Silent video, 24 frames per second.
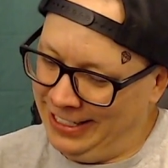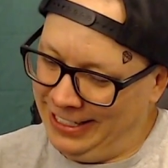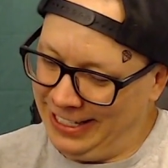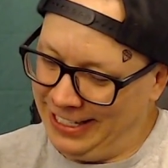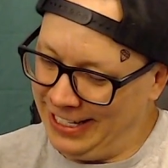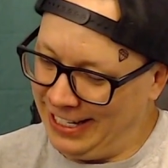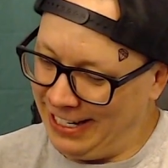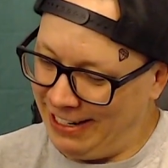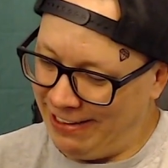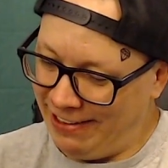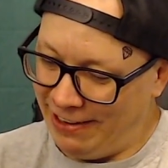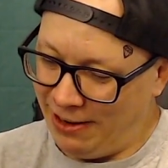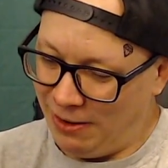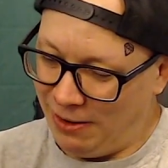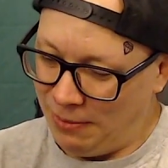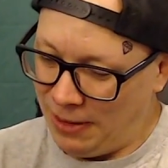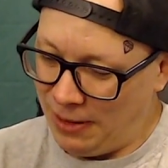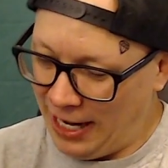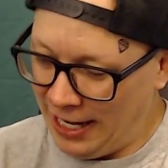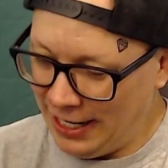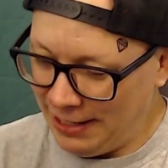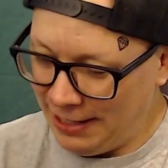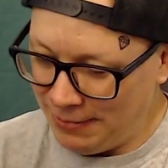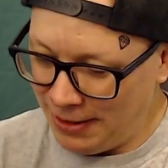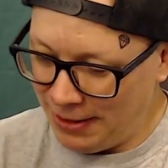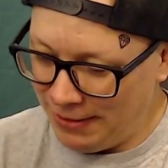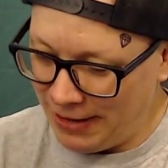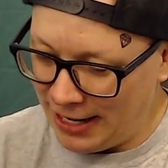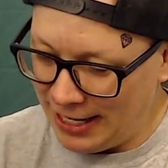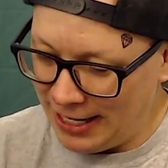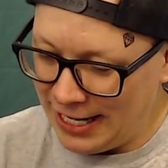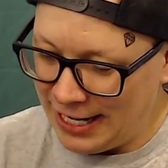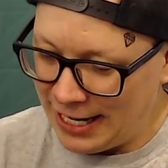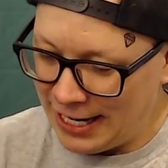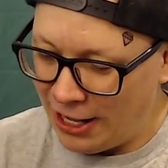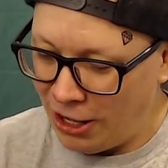I don't know, man.
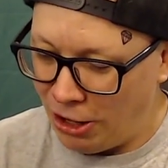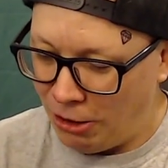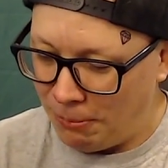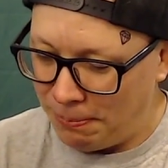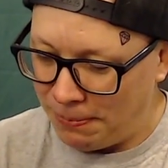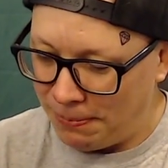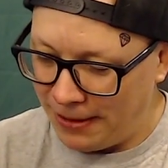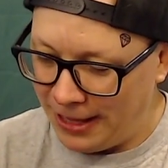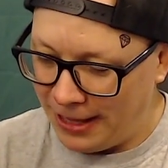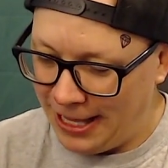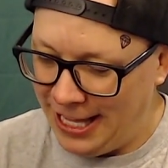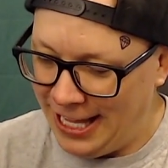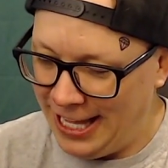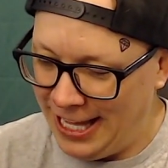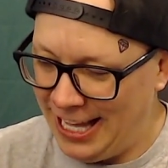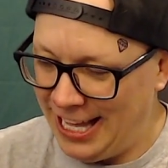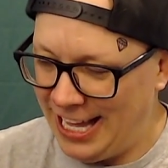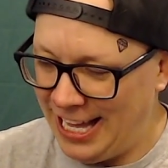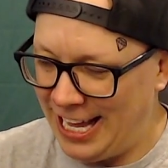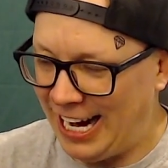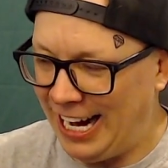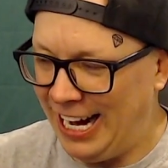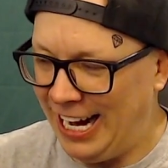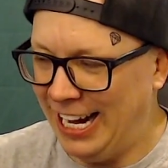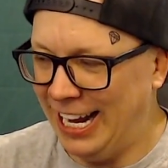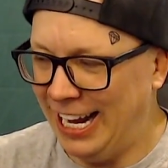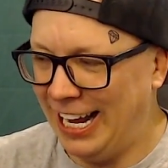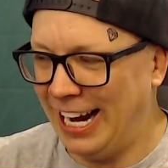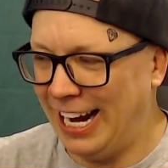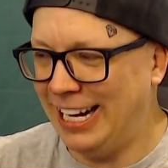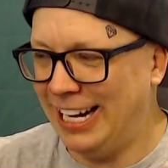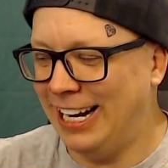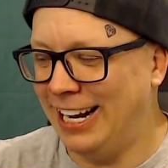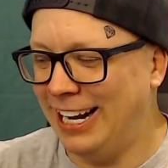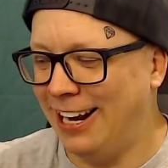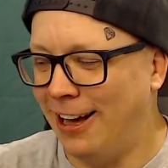I need help.
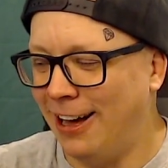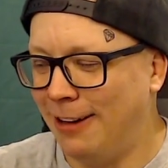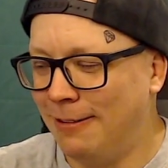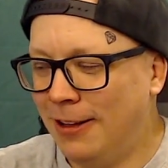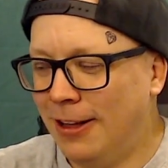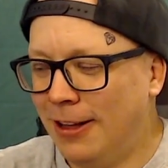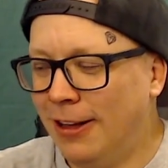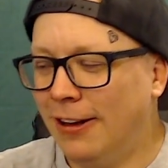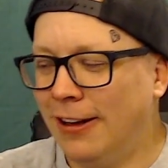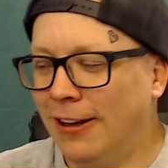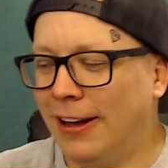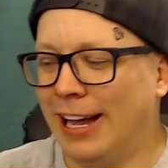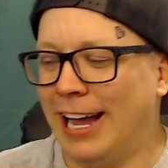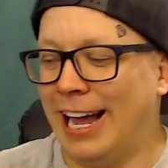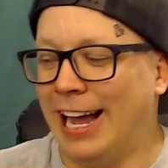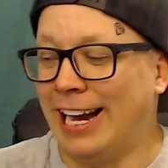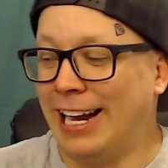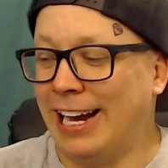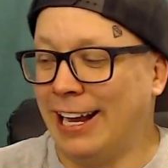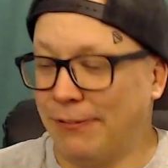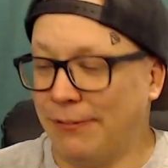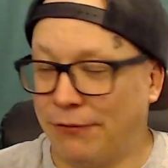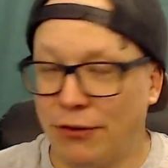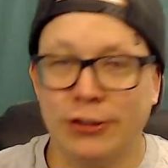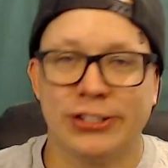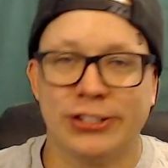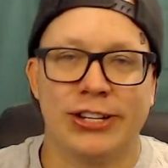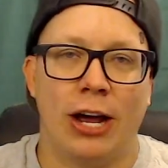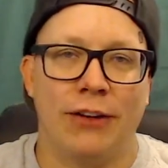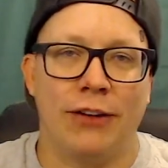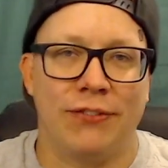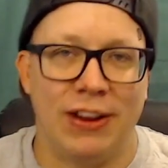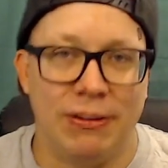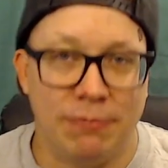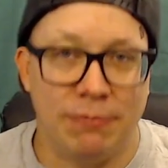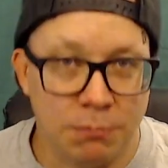I need help. And first
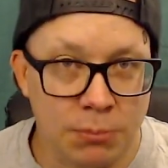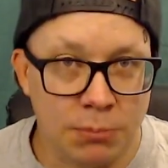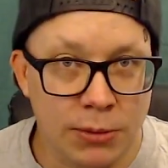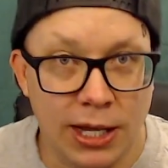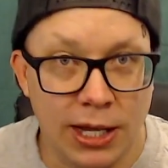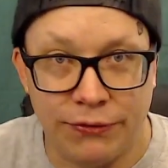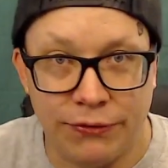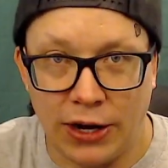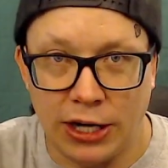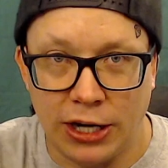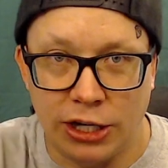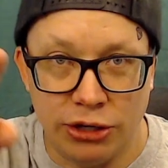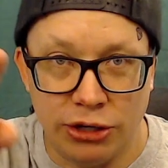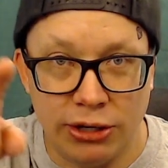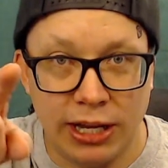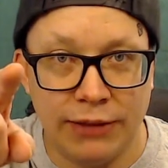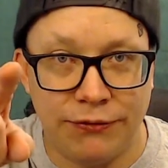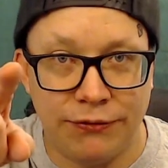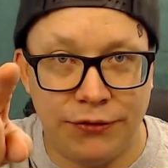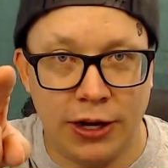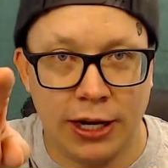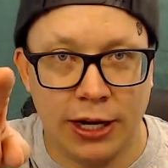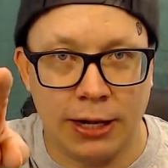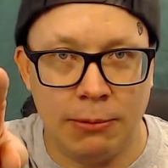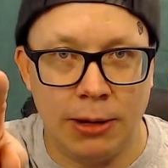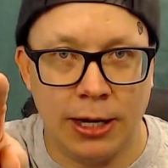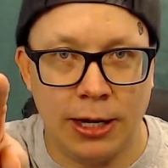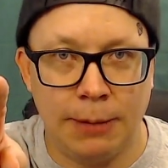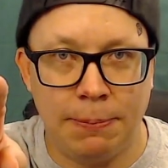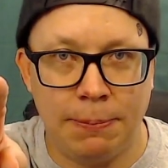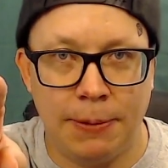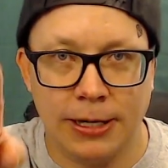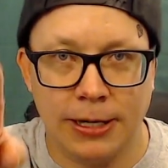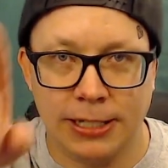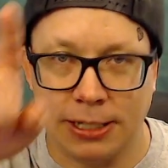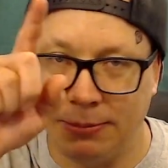off, if I do get fucking
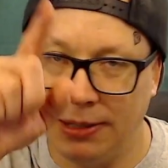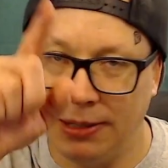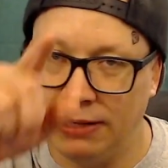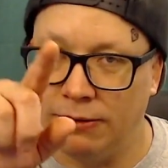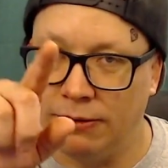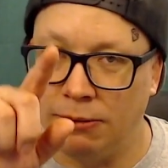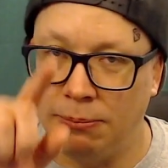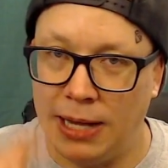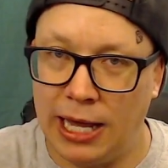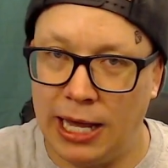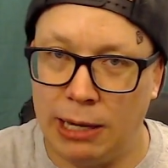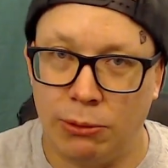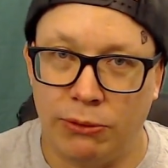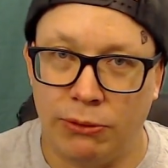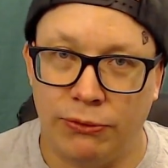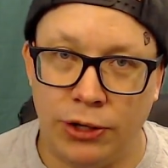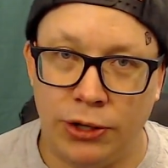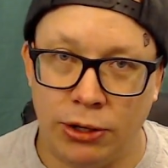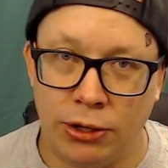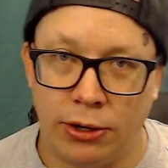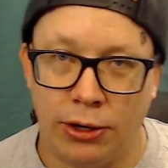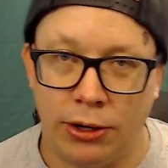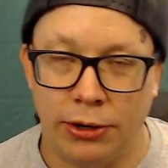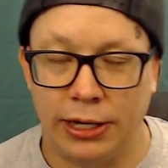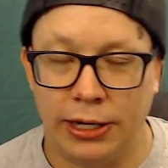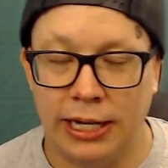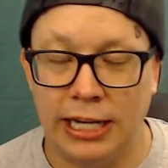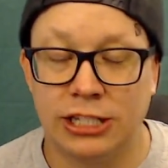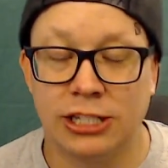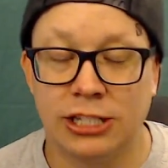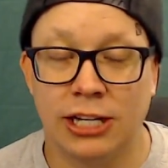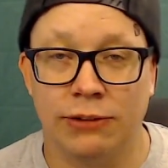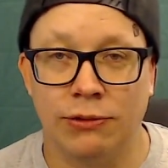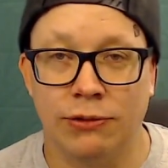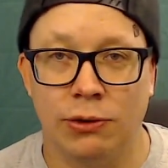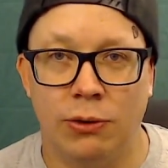monkeypox, I'm leaving a bad review on
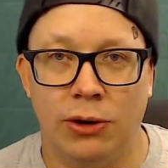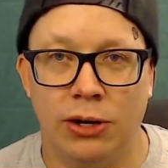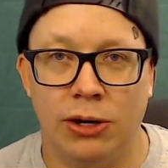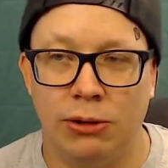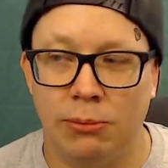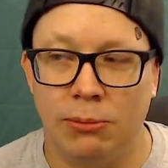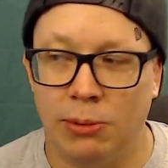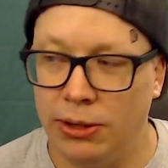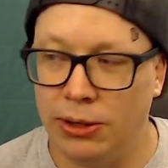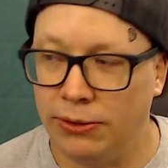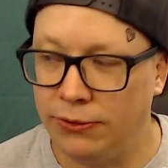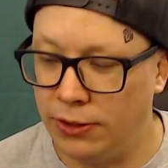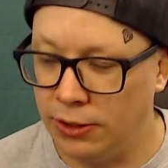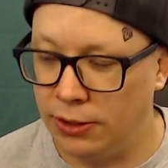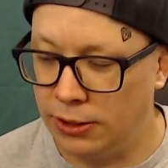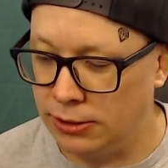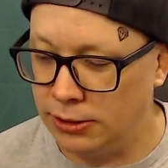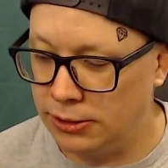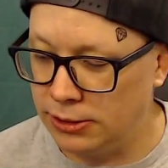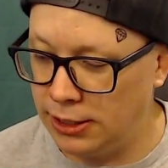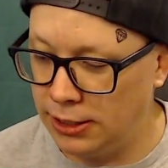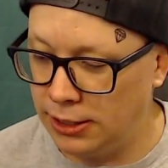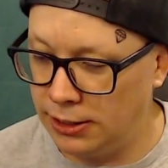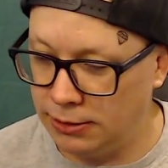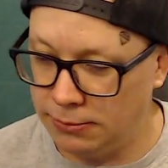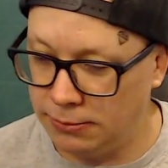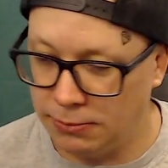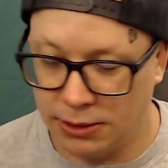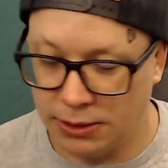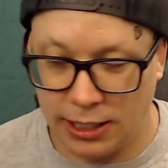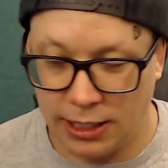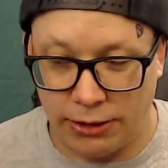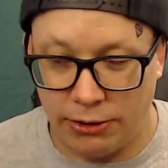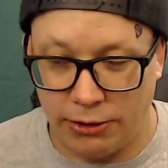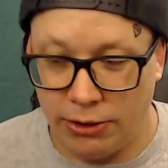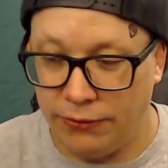each and every one of you motherfuckers. I
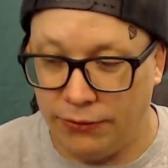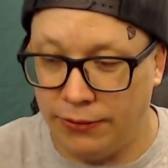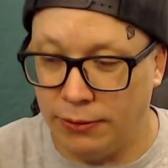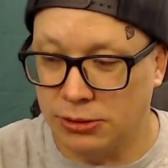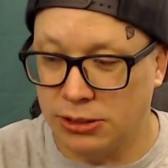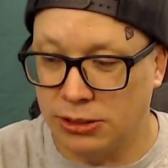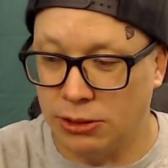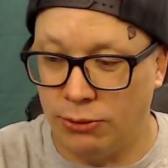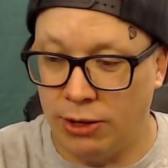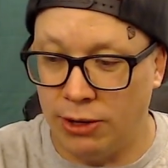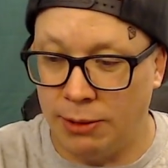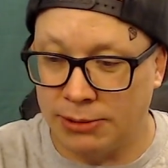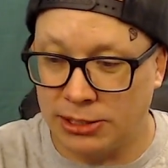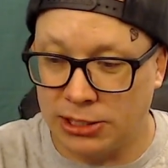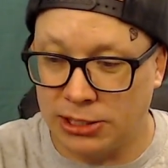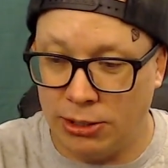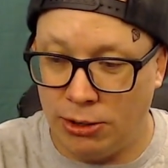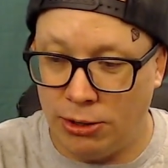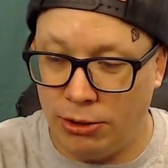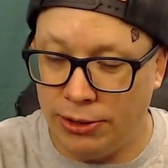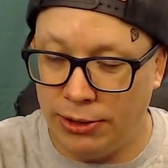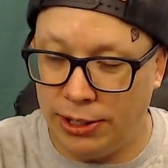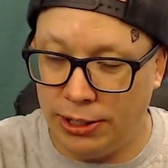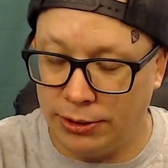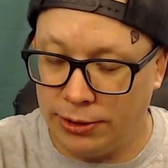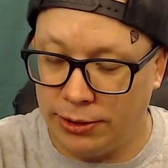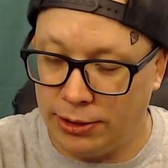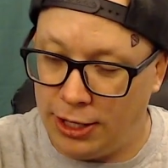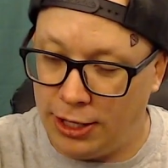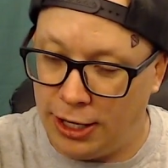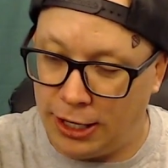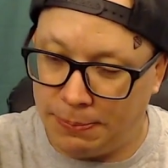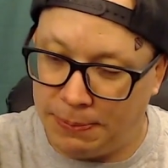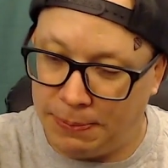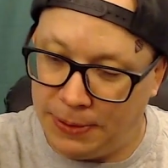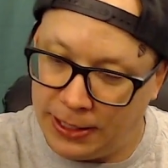don't know if it was the women's clothing or the
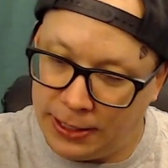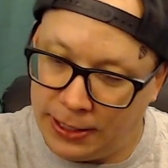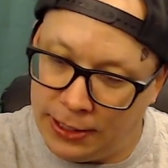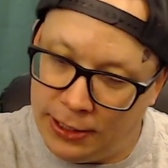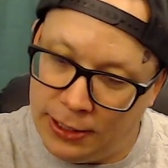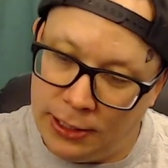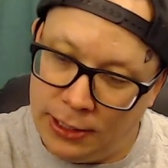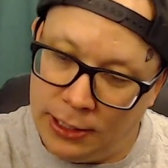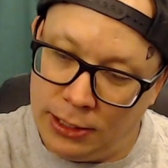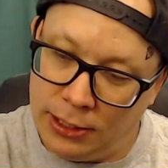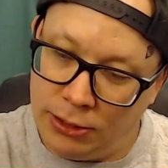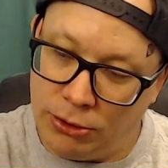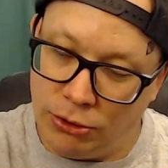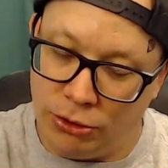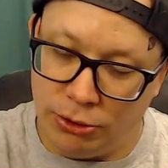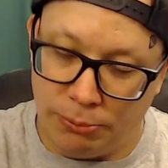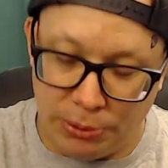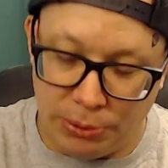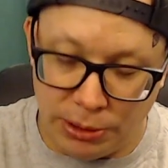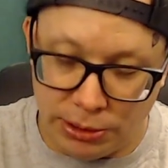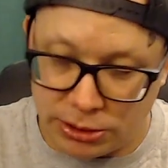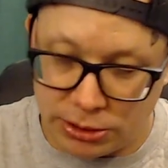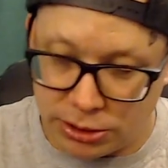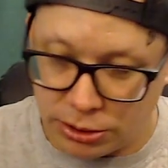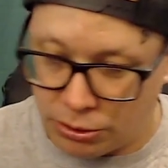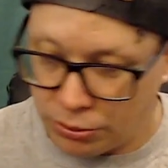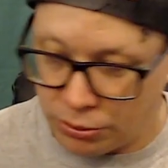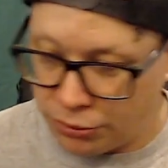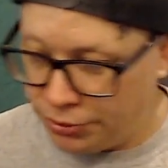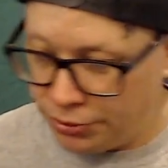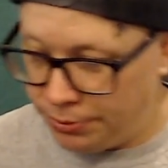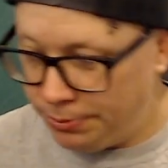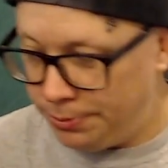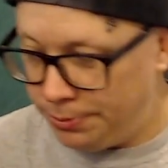lockpick or the Bluetooth.